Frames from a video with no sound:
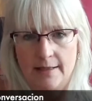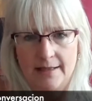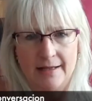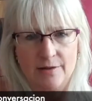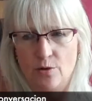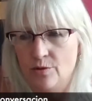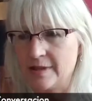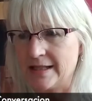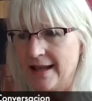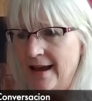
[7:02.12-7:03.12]
says,
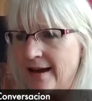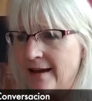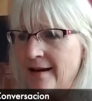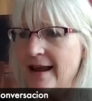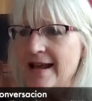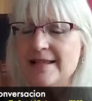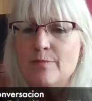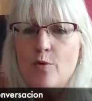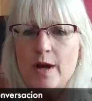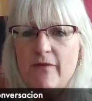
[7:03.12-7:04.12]
usted es
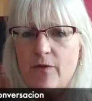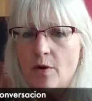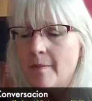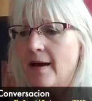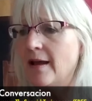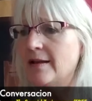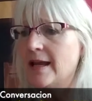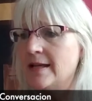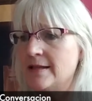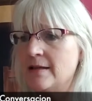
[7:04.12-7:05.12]
muy formal,
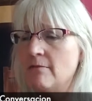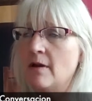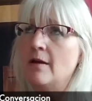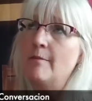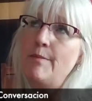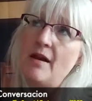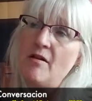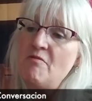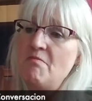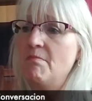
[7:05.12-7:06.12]
Daisy,
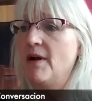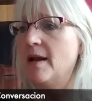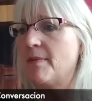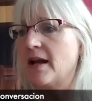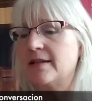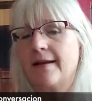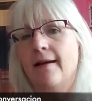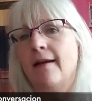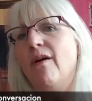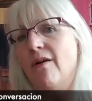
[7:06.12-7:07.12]
pero para
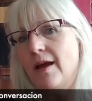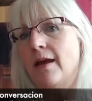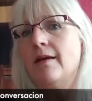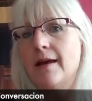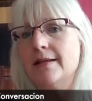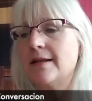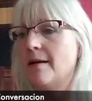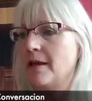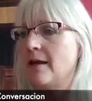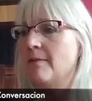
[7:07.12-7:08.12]
practicar, okay, está
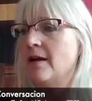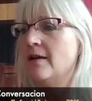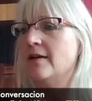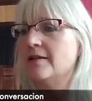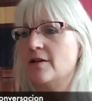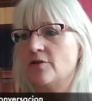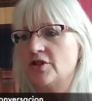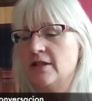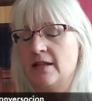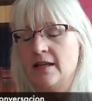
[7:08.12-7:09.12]
bien. So
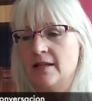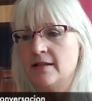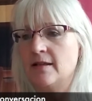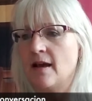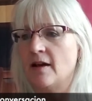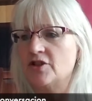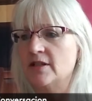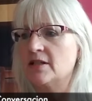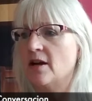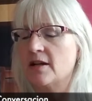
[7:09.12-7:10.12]

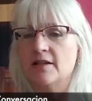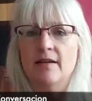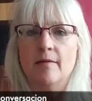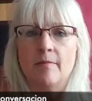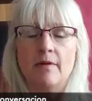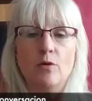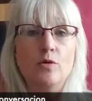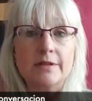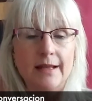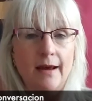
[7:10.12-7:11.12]
she's talking to him,
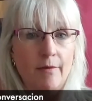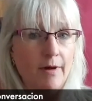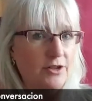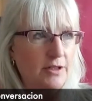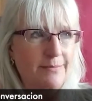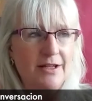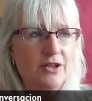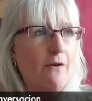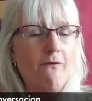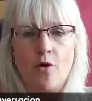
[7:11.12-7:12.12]
usted, right? She's being
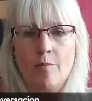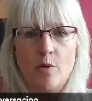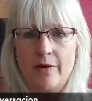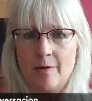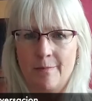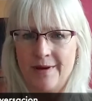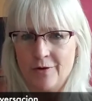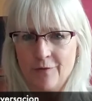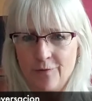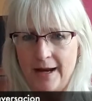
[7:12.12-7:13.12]
so formal with him, but
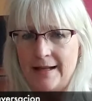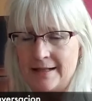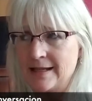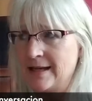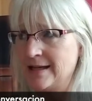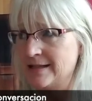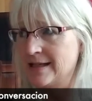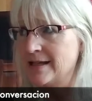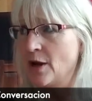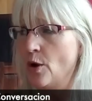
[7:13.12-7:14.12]
they're friends. And he
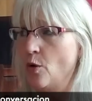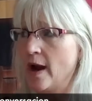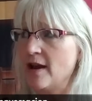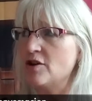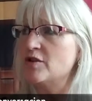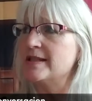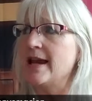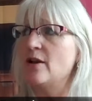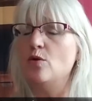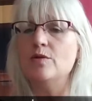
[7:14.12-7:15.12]
says, why are you
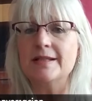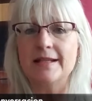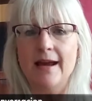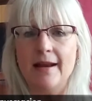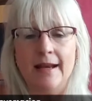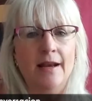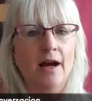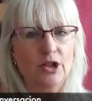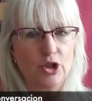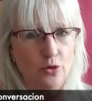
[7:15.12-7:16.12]
saying usted and
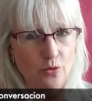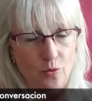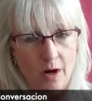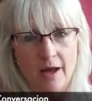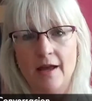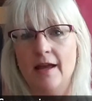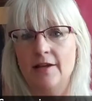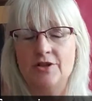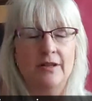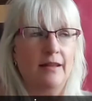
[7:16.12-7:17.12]
not tú?
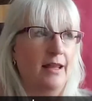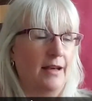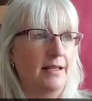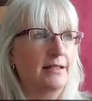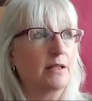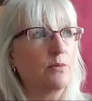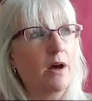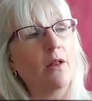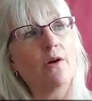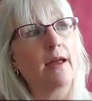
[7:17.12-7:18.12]
And then he says,
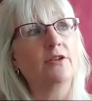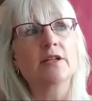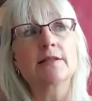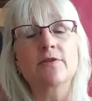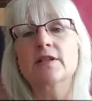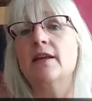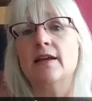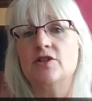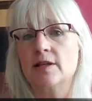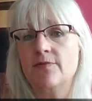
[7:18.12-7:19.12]
well, okay, just for today,
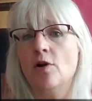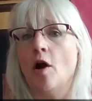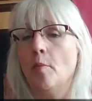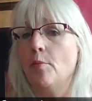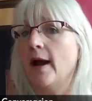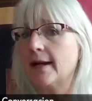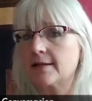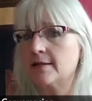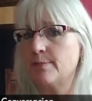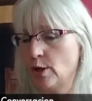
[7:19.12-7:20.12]
just for our
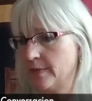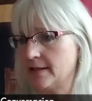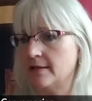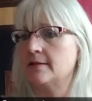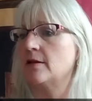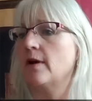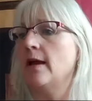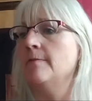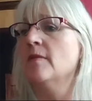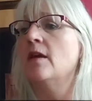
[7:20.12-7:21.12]
practice purposes,
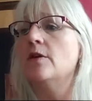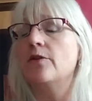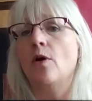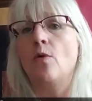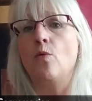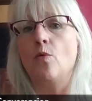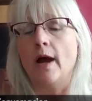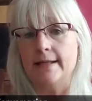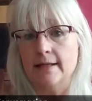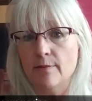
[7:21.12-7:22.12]
okay? So
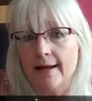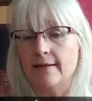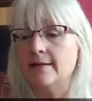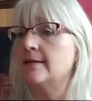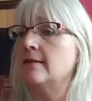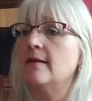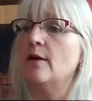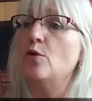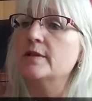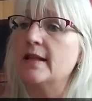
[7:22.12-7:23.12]
I did write this in the
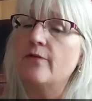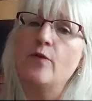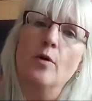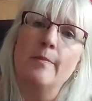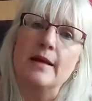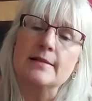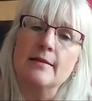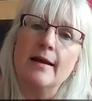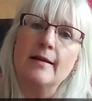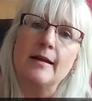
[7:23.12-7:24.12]
usted form because a
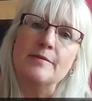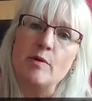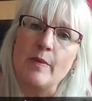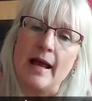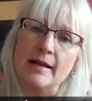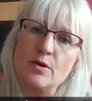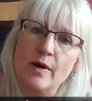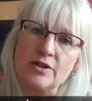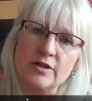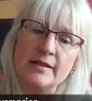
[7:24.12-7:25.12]
lot of times when we ask
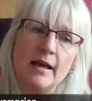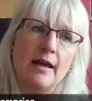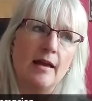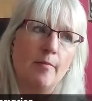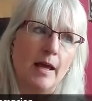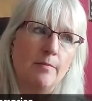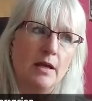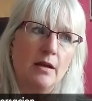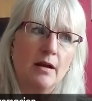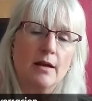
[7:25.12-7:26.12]
questions, it might
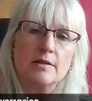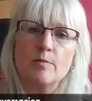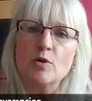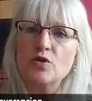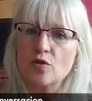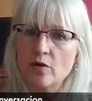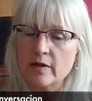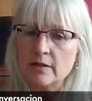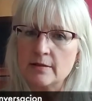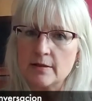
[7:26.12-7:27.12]
be in a customer
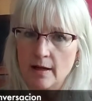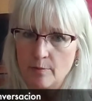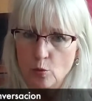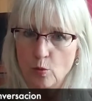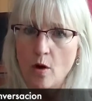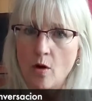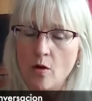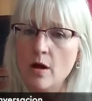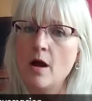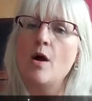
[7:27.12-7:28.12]
service type role